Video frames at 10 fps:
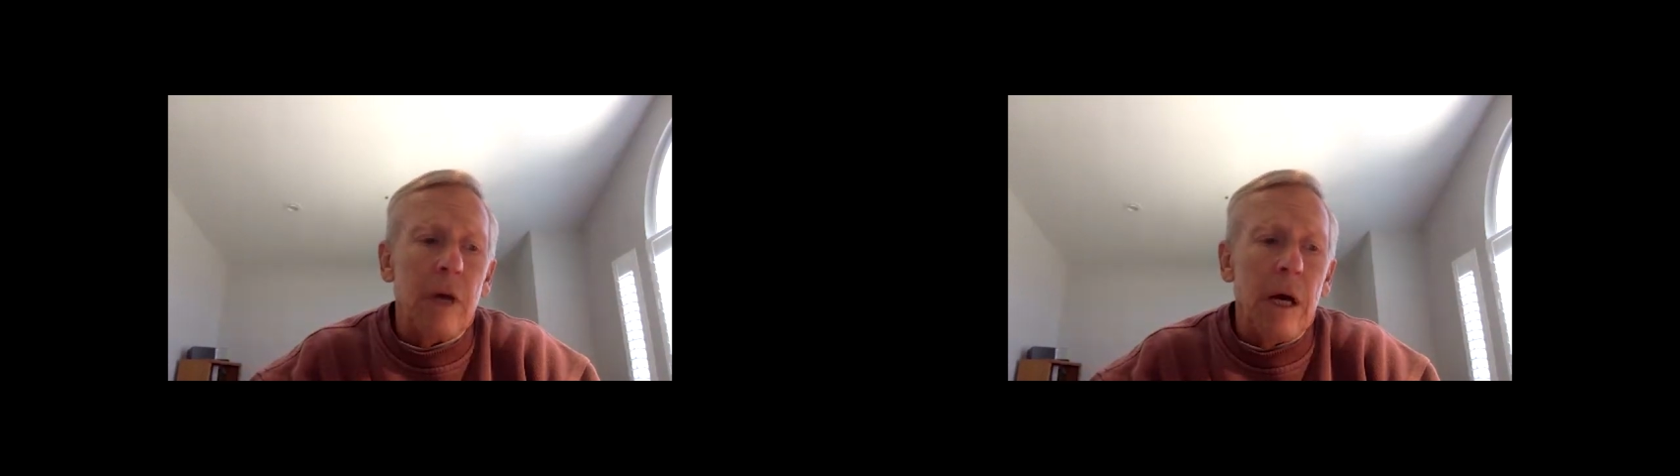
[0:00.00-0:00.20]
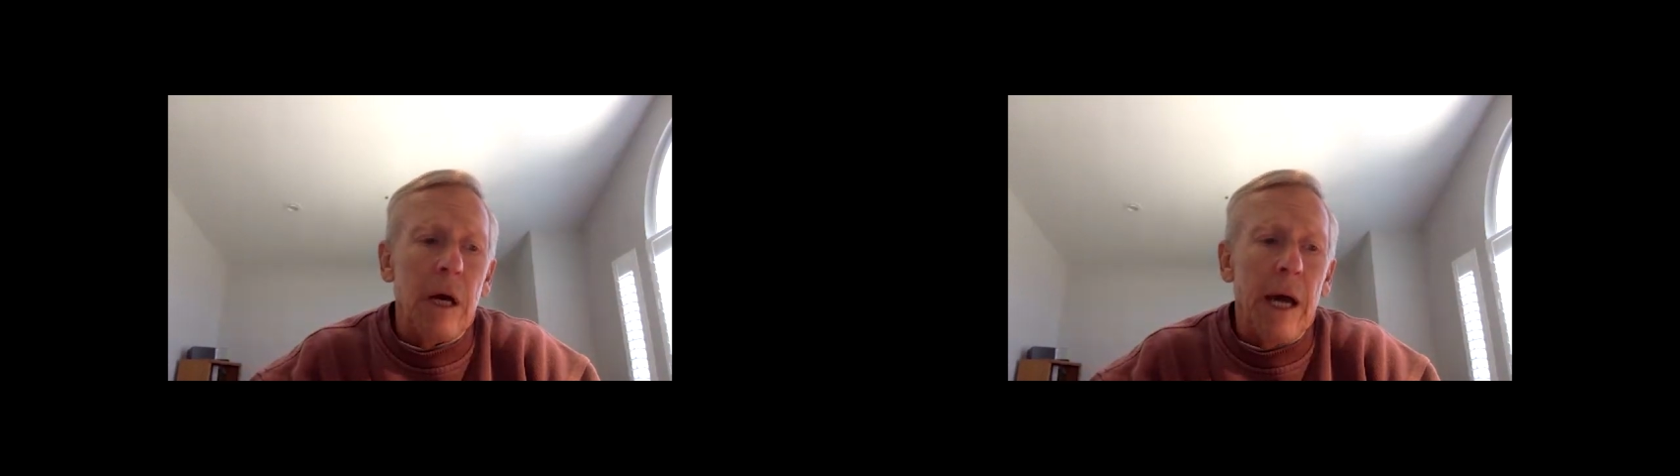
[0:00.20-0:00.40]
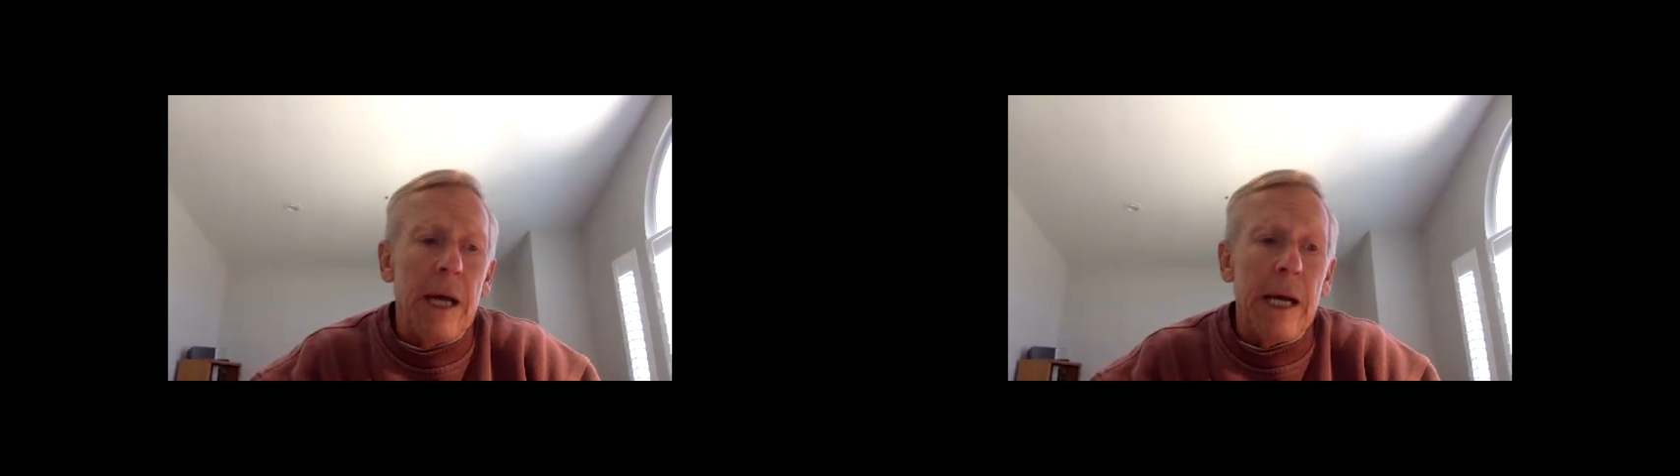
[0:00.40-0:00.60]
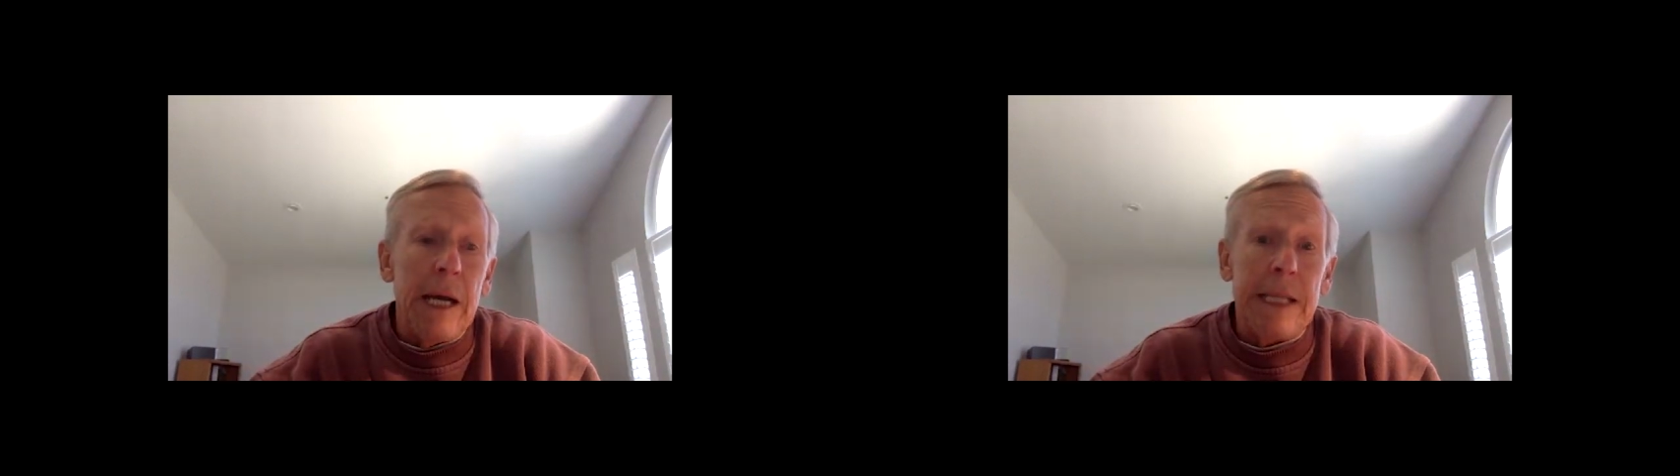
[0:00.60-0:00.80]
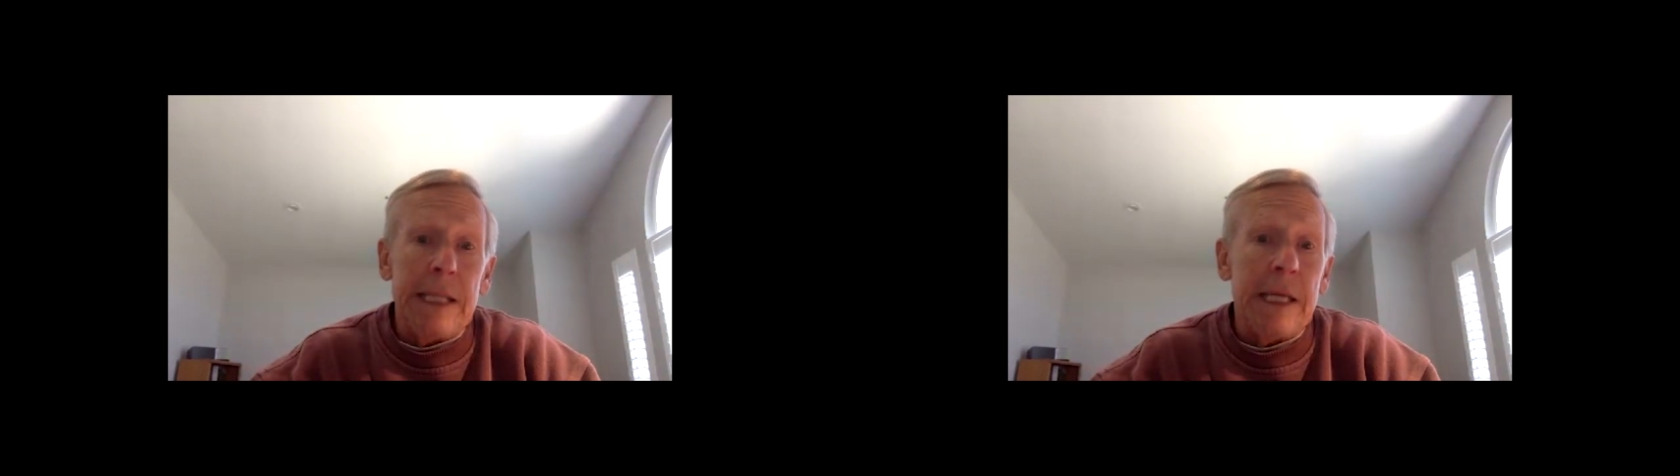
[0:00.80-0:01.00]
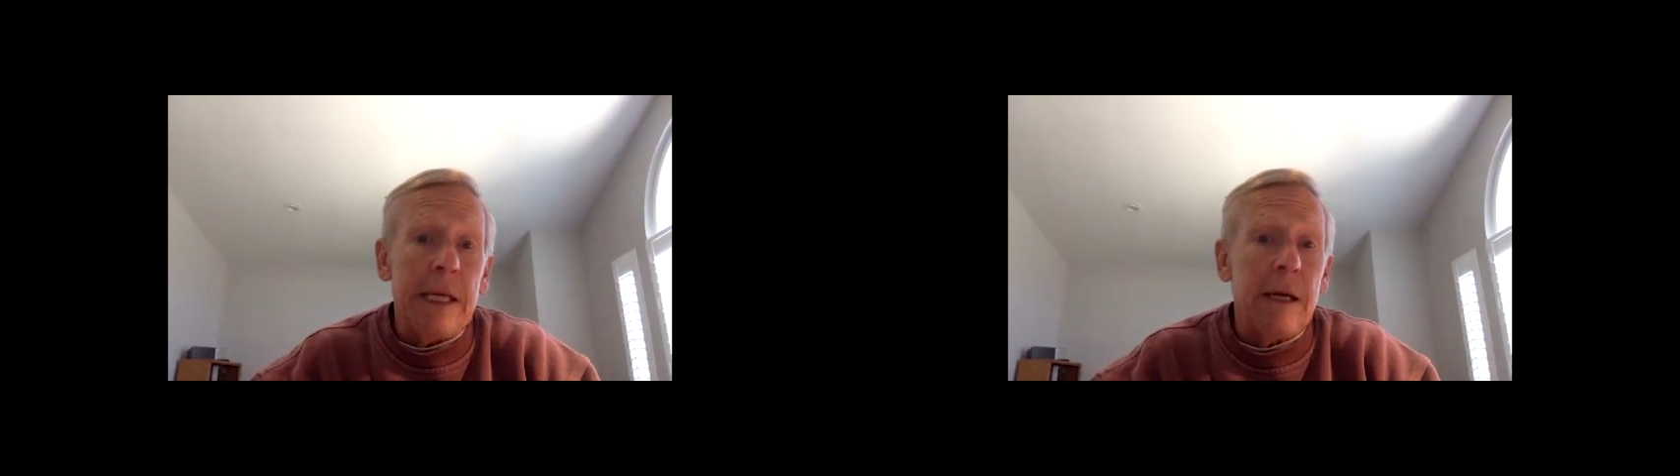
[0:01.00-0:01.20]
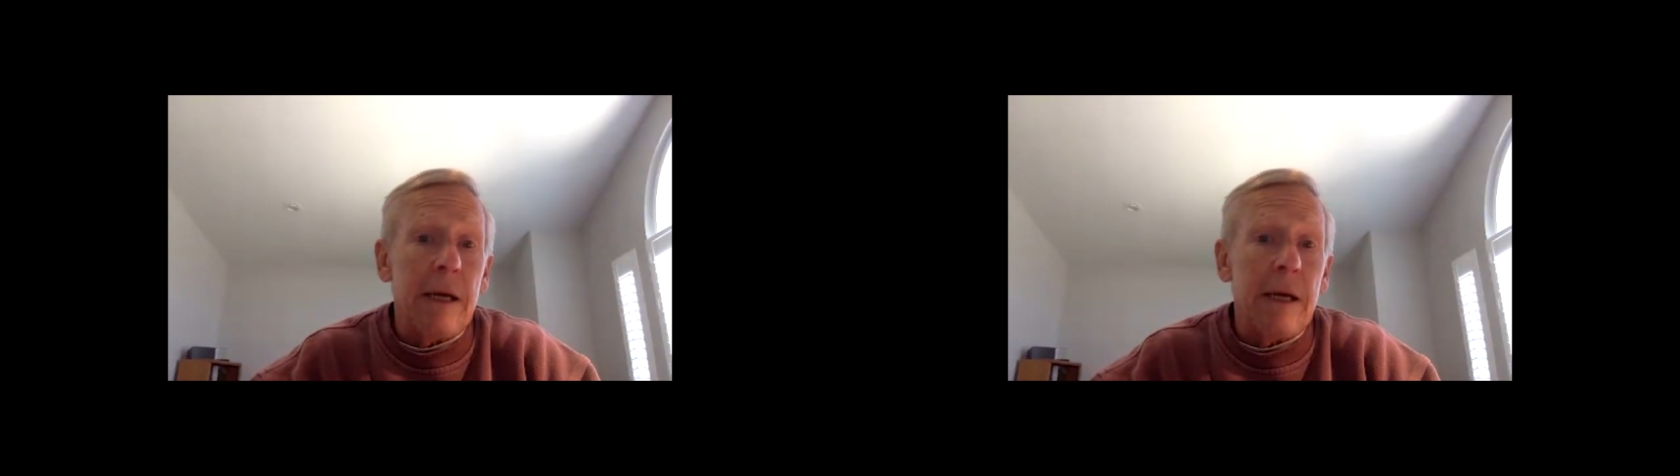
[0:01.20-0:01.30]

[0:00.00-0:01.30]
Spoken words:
I think